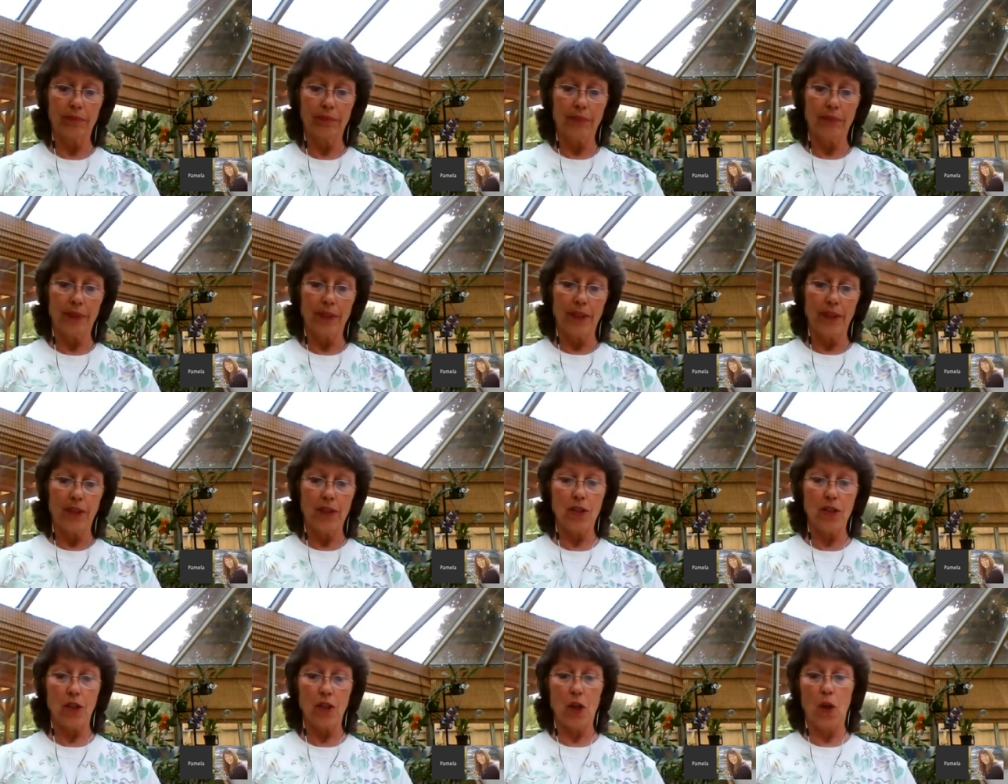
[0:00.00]

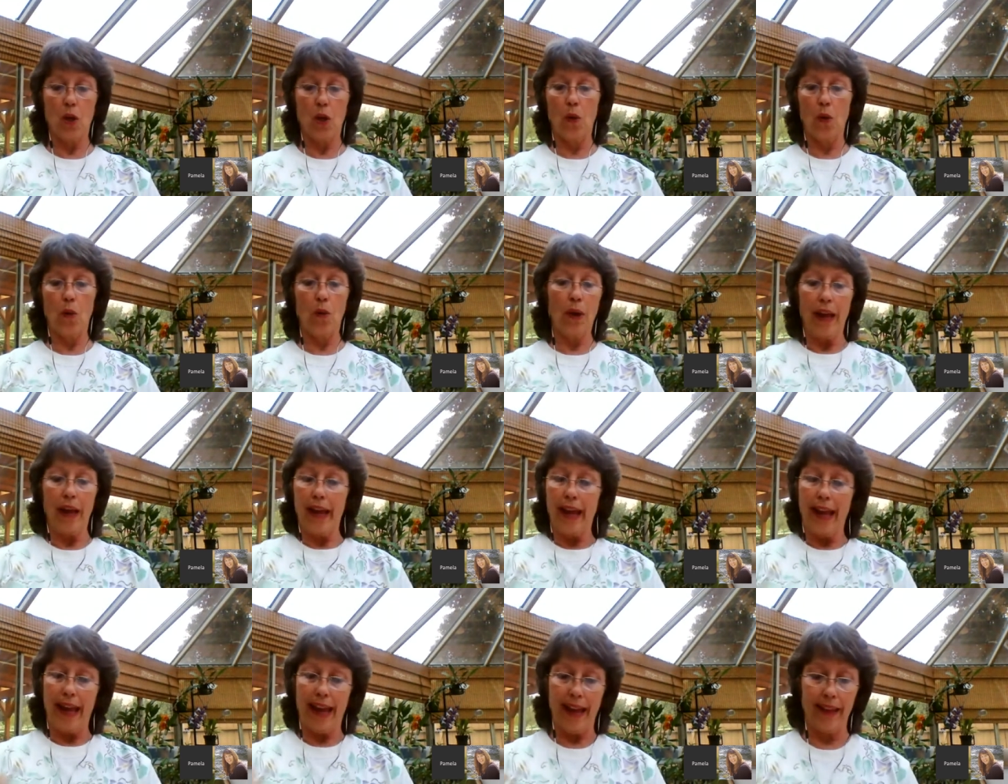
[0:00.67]
So,
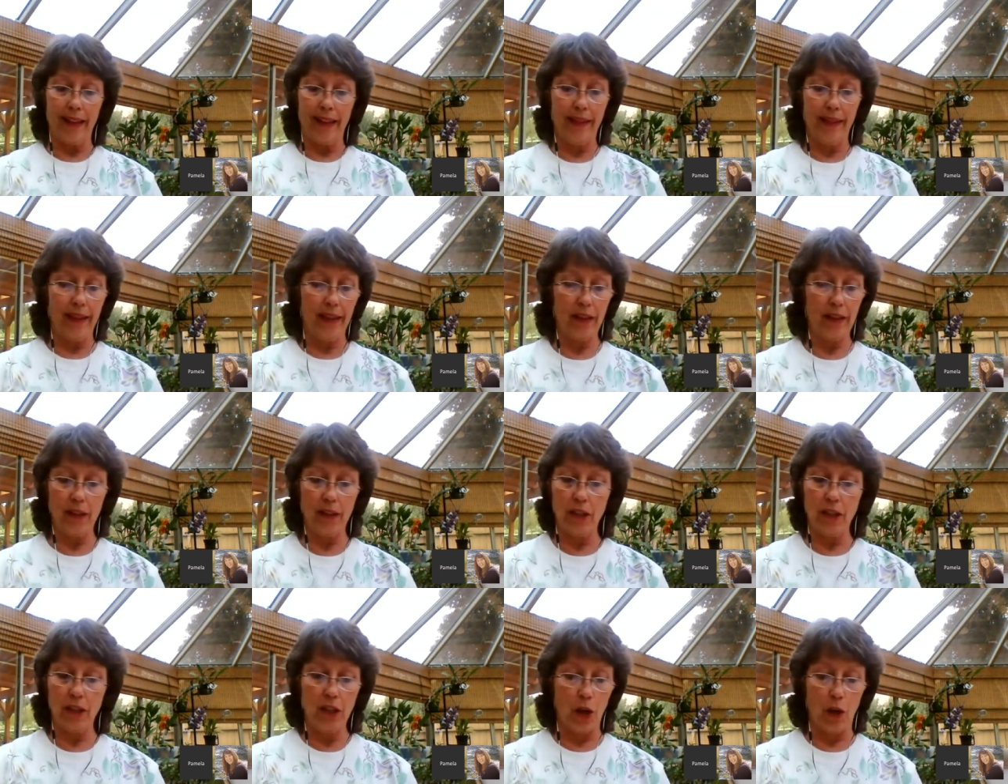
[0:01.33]
and then,
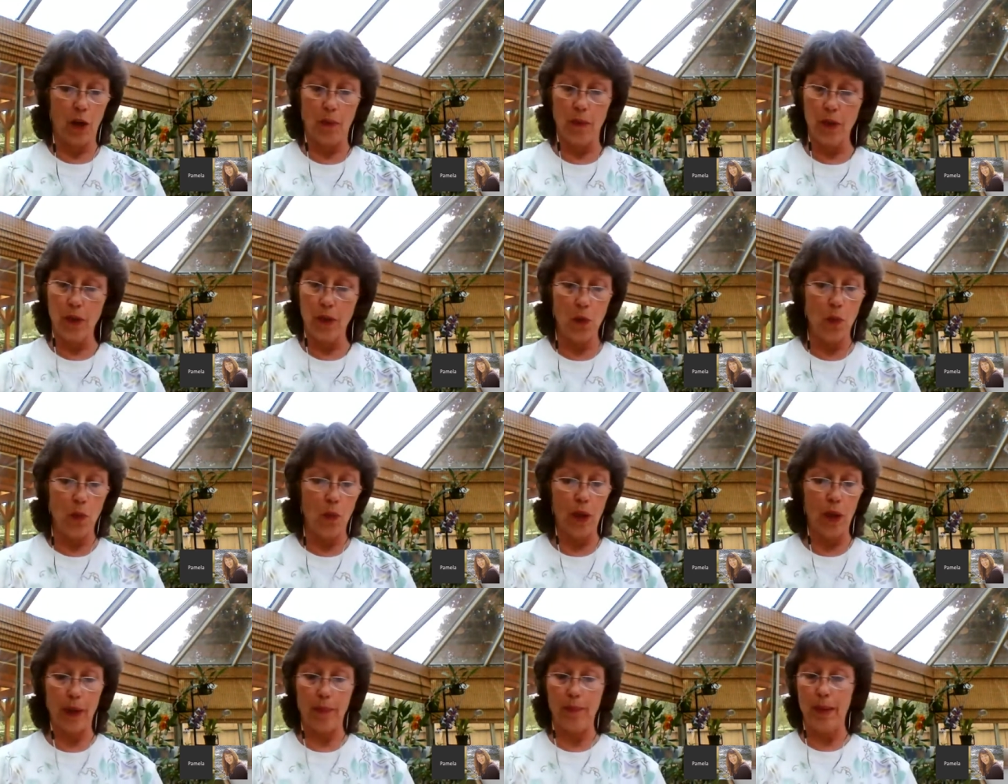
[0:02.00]
you know, you
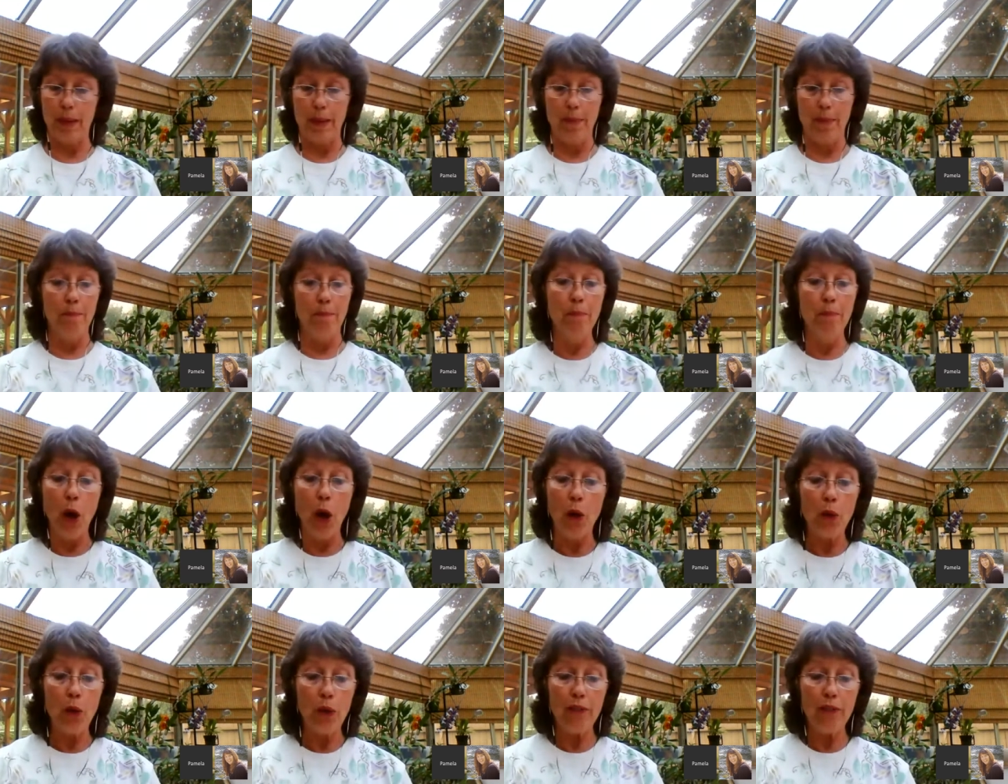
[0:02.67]
want to be
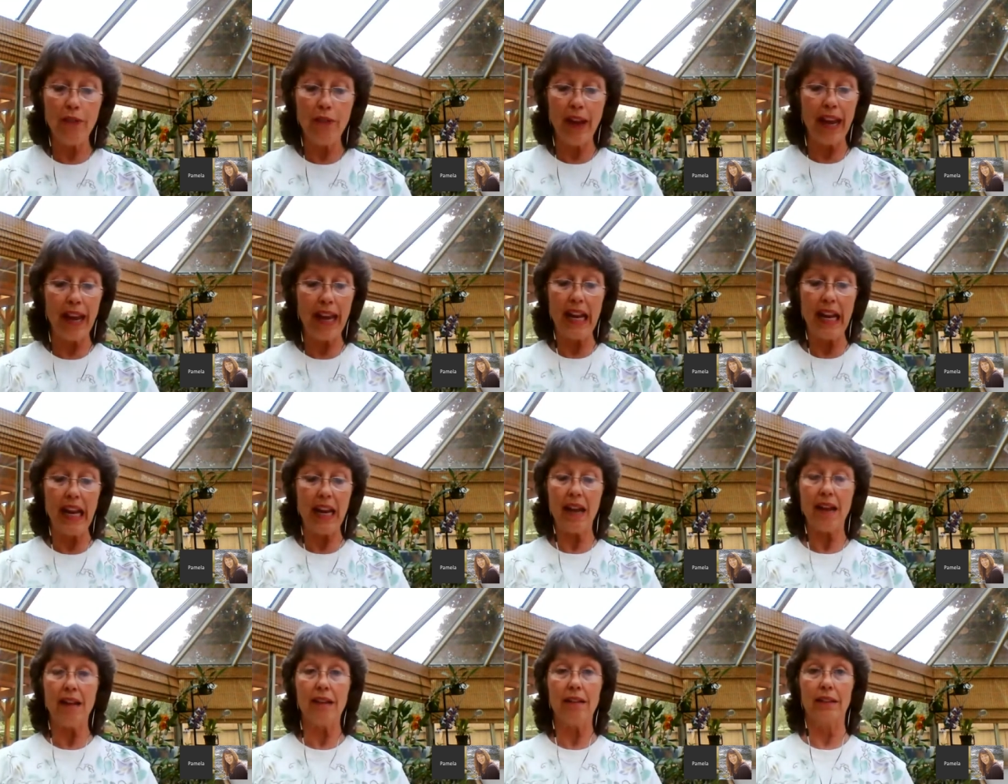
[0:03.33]
motivating.